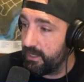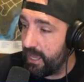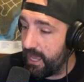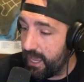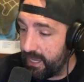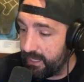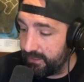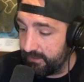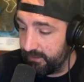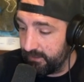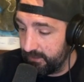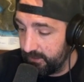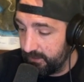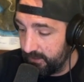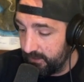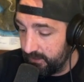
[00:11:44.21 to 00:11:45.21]
And
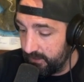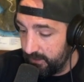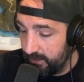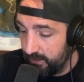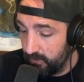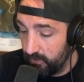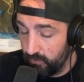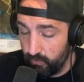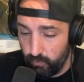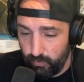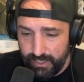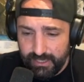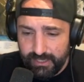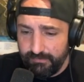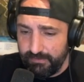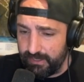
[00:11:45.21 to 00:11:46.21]
we
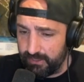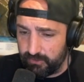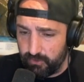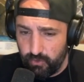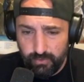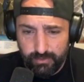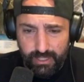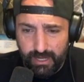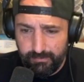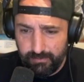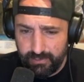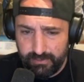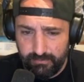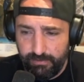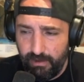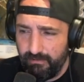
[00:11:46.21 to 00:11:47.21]
live in a cool
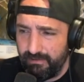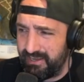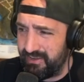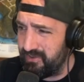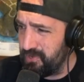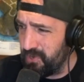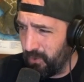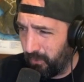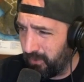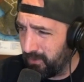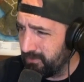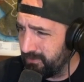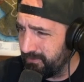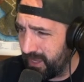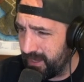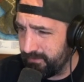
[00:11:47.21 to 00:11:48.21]
neighborhood, very
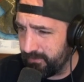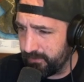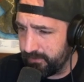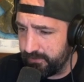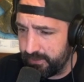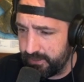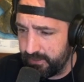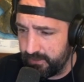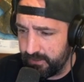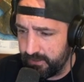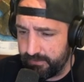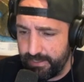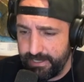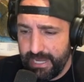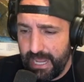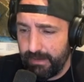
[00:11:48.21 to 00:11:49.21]
normal neighborhood.
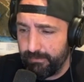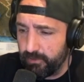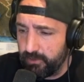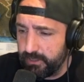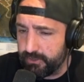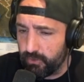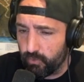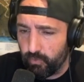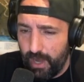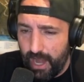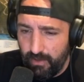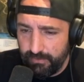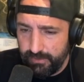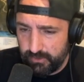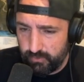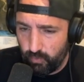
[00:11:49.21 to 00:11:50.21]
The neighborhoods around
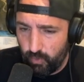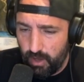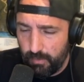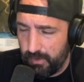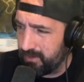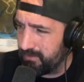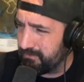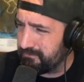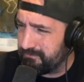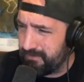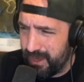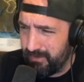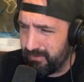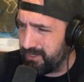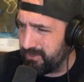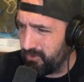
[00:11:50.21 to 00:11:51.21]
this Walmart,
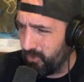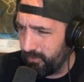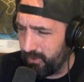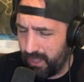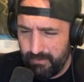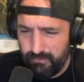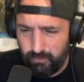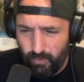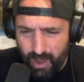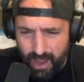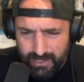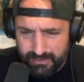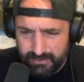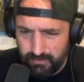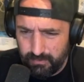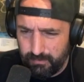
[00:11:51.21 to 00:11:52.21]
very normal. I've
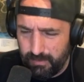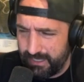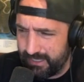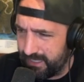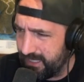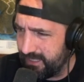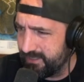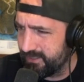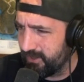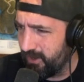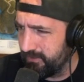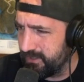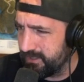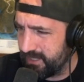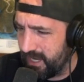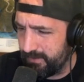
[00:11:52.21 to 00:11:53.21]
walked my kids in all
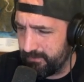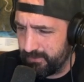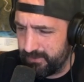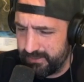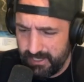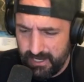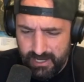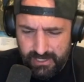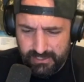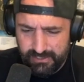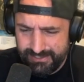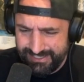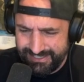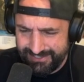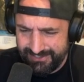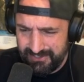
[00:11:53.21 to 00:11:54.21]
these neighborhoods,
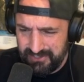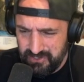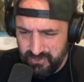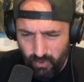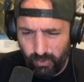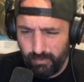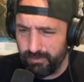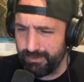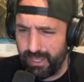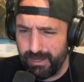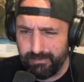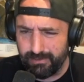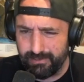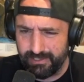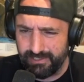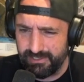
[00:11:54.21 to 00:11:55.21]
just normal
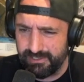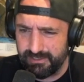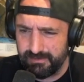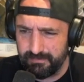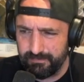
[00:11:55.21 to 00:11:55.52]
neighborhoods.